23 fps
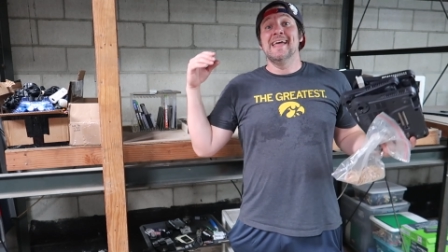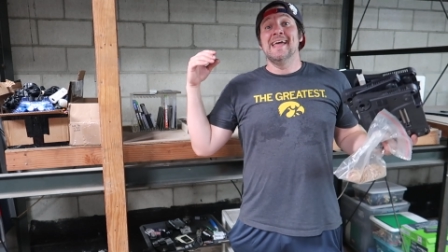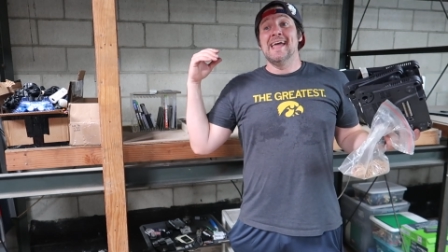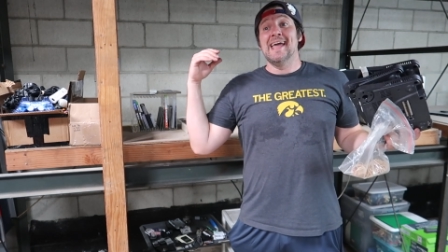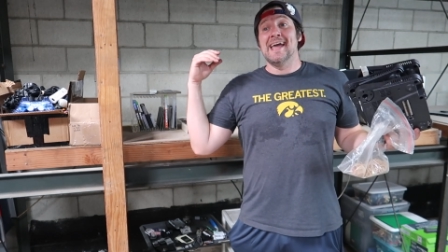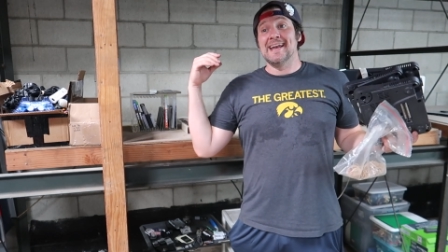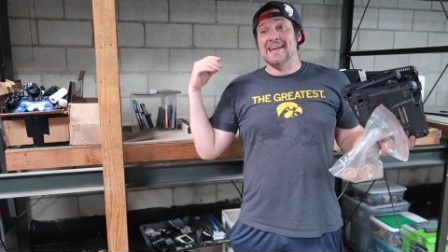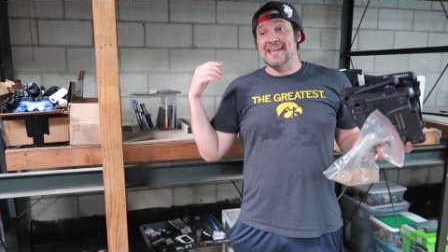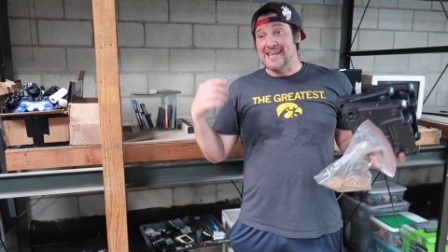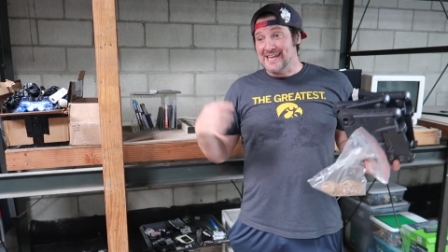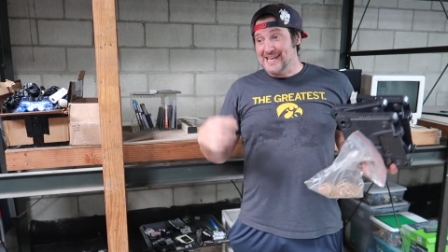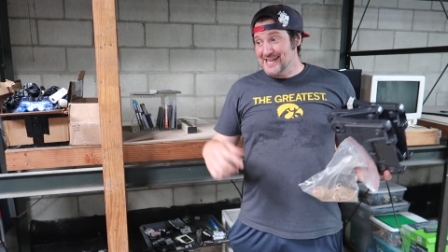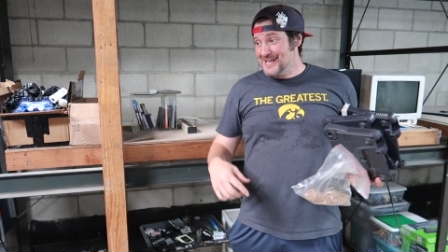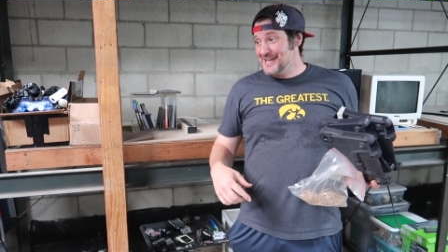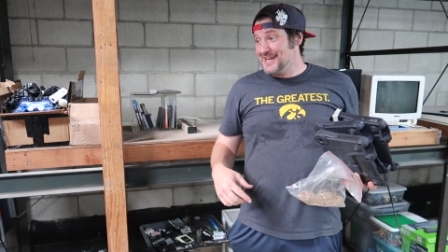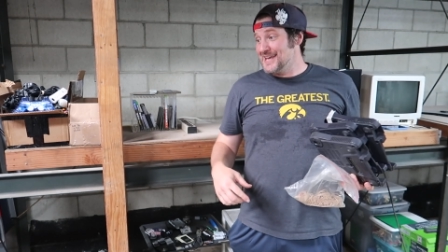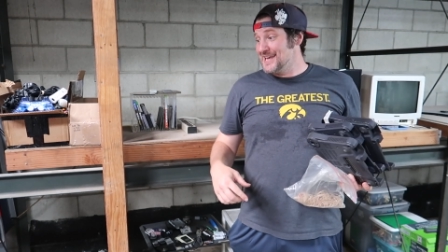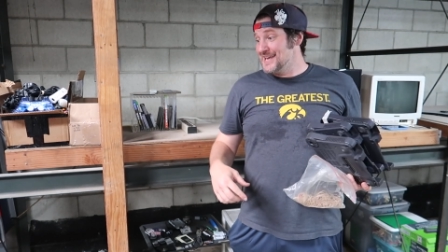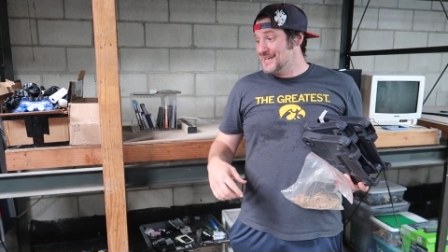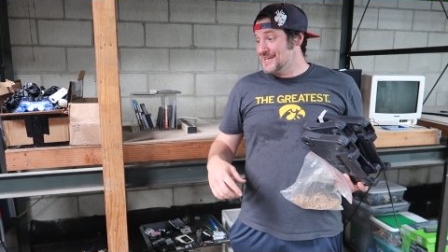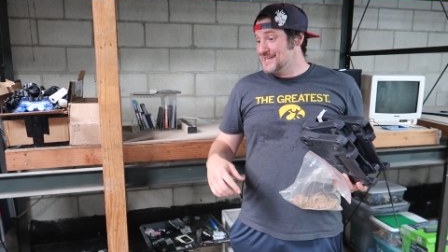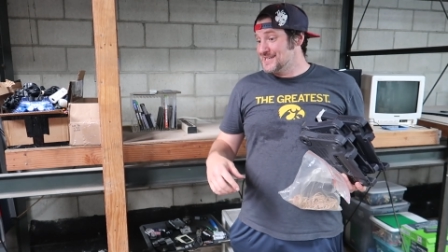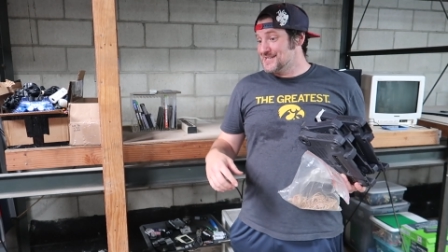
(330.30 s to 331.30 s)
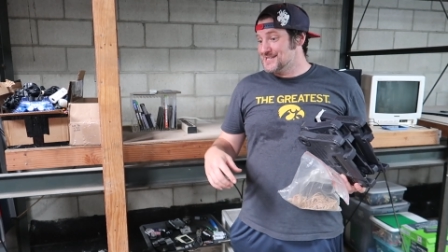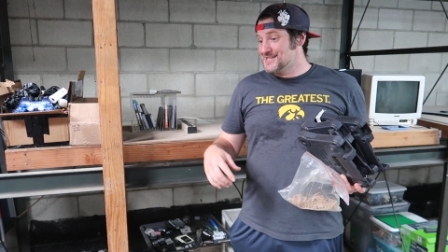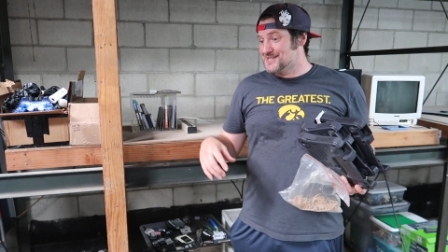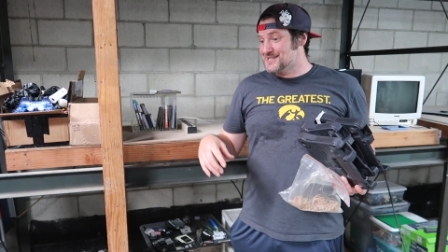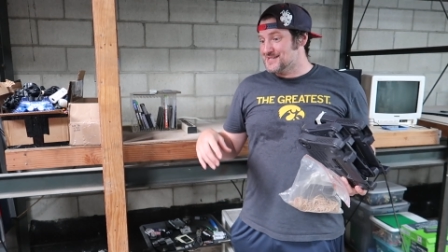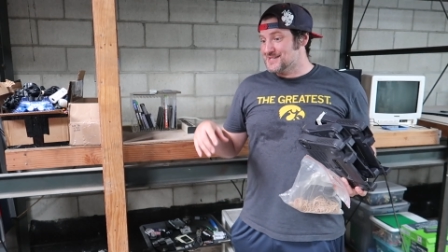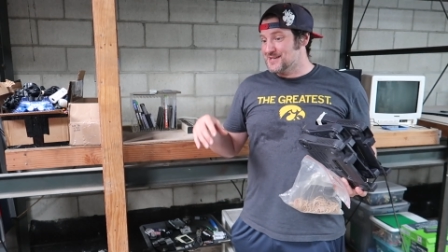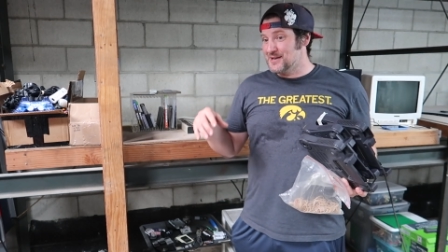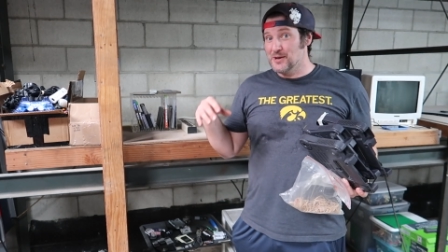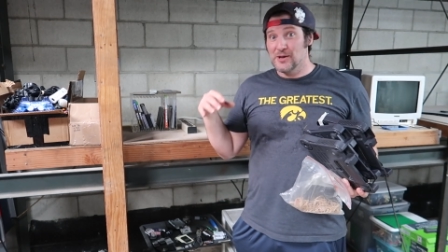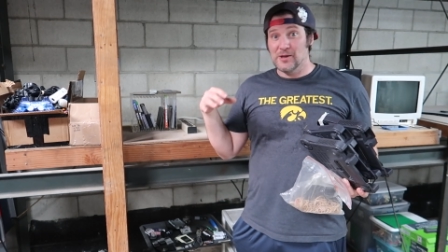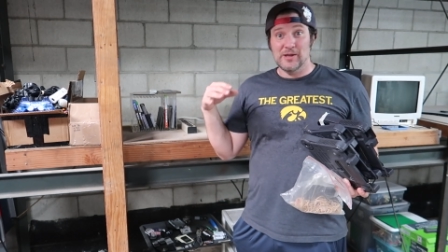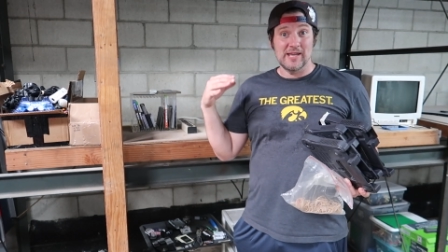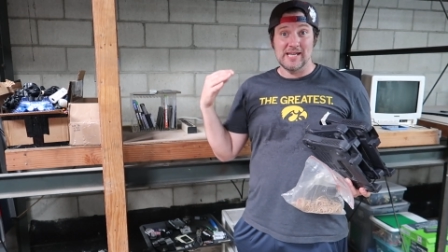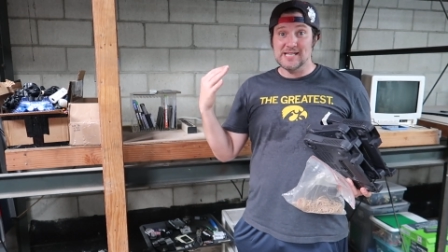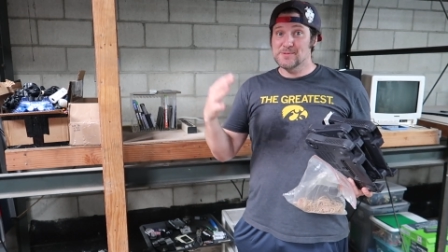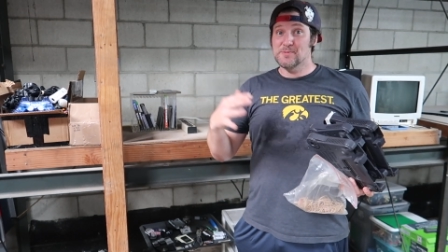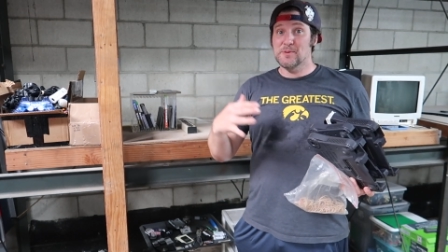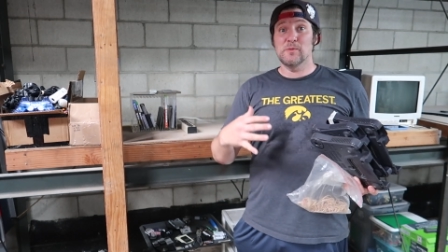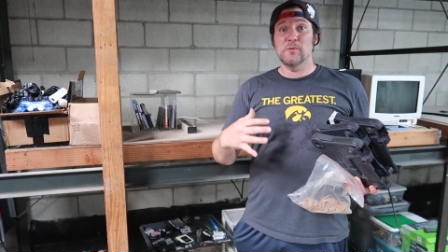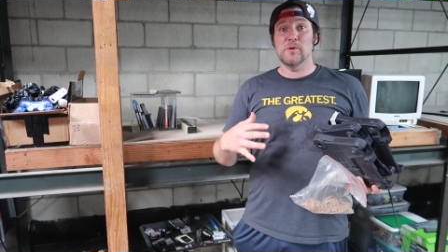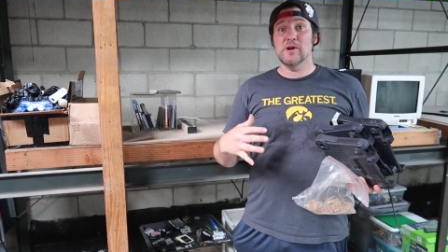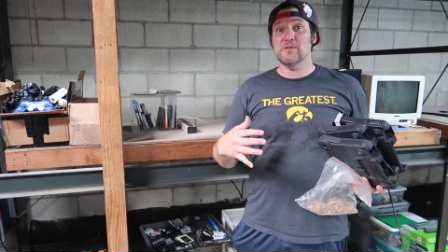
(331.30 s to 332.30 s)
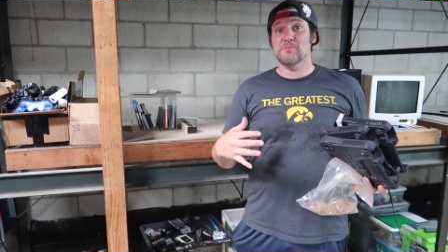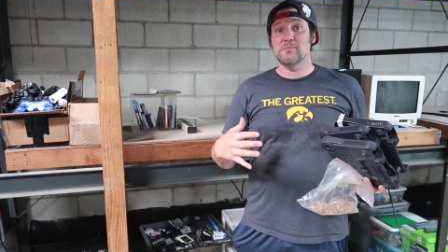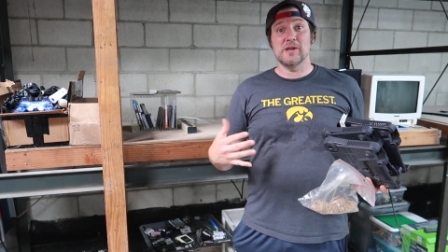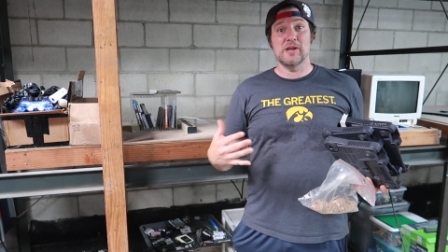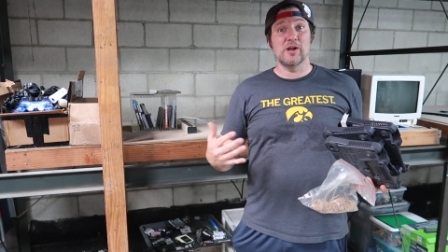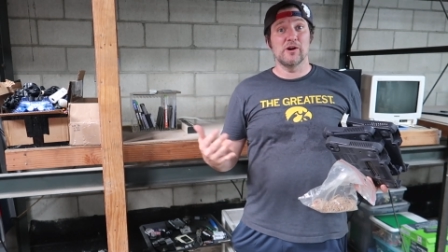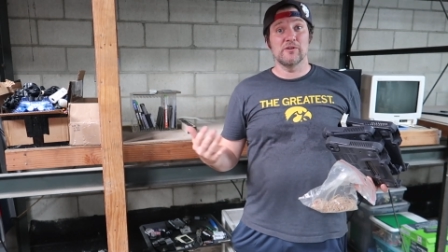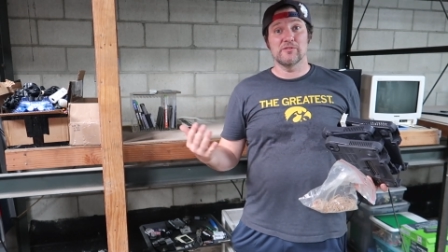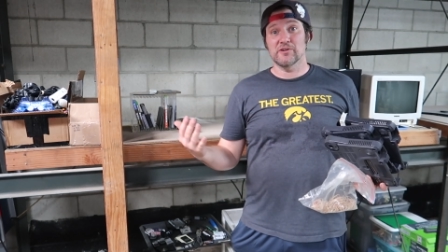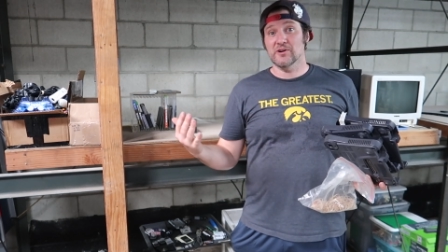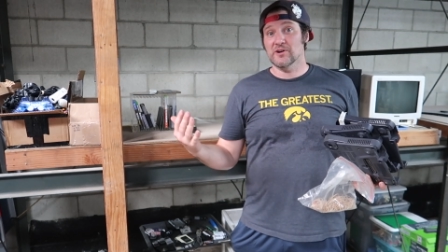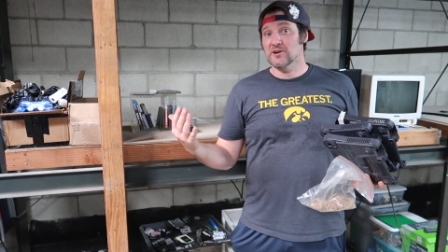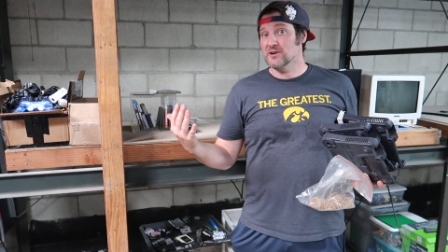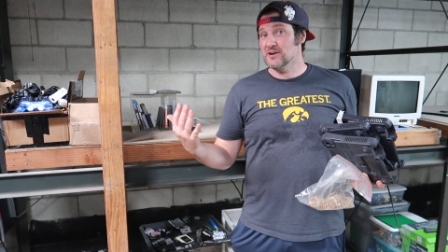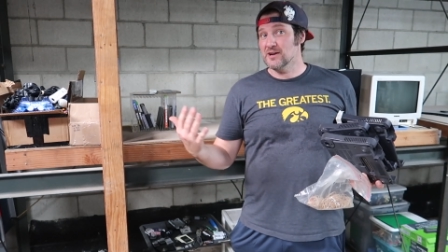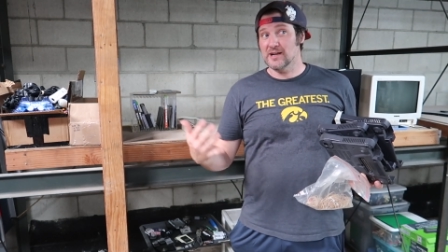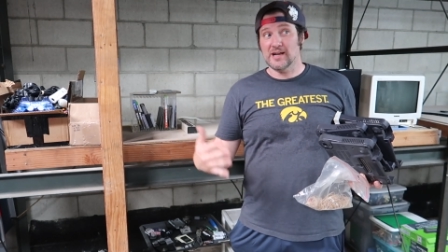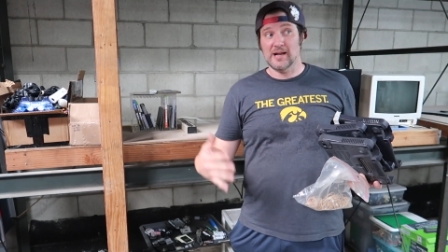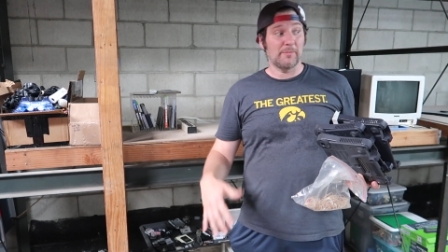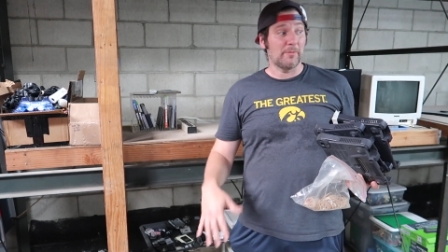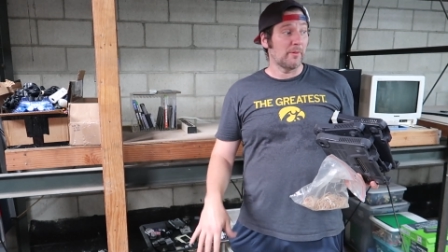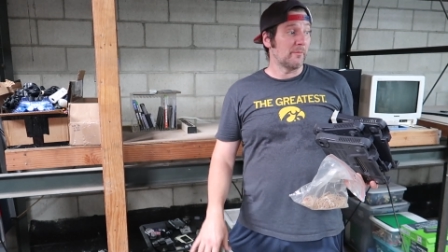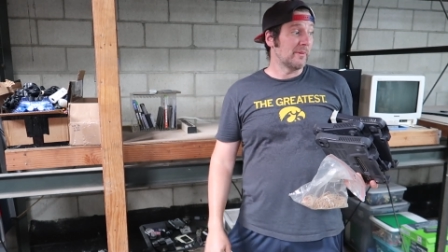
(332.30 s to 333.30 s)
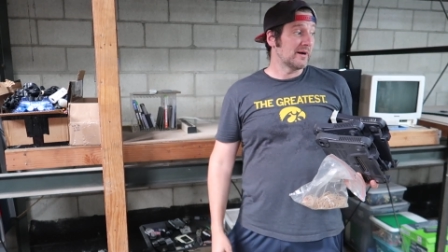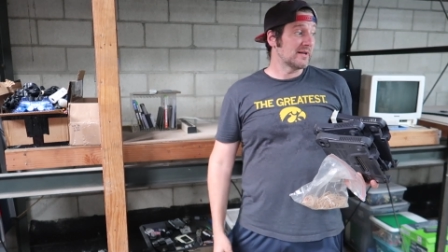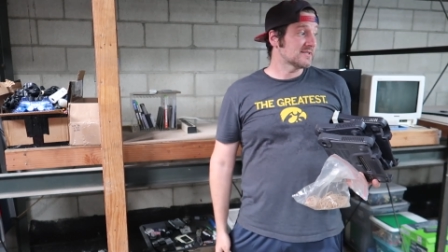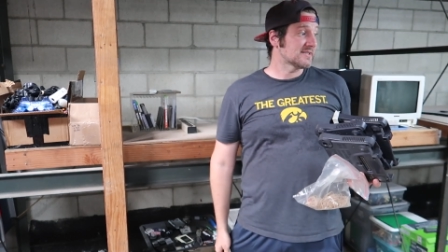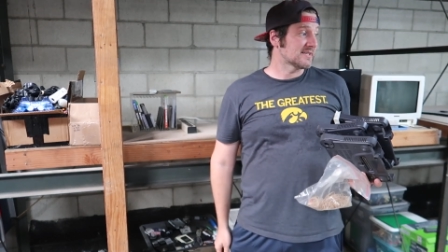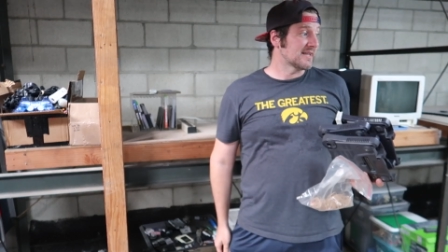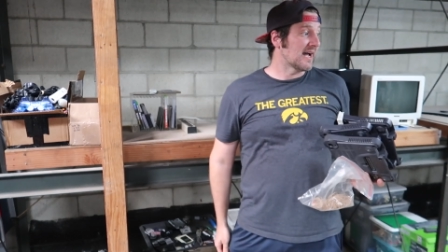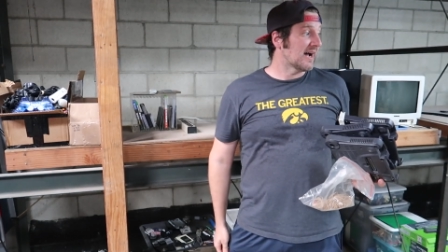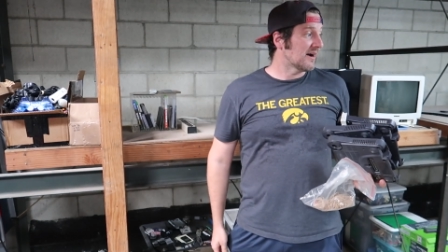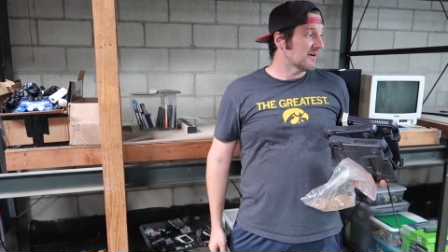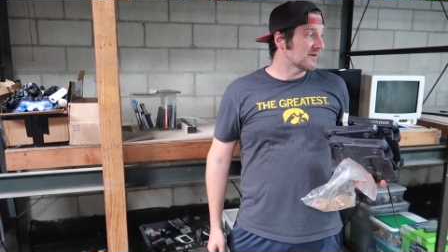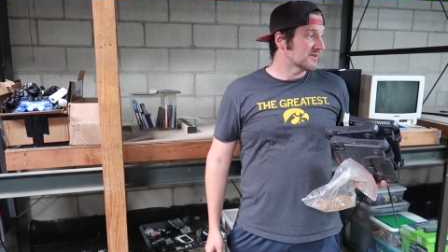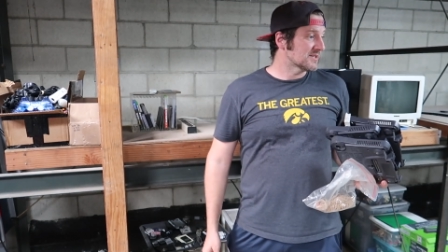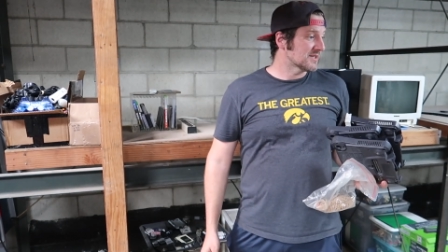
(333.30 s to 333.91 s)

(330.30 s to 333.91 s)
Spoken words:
and he's been with me over a couple months now.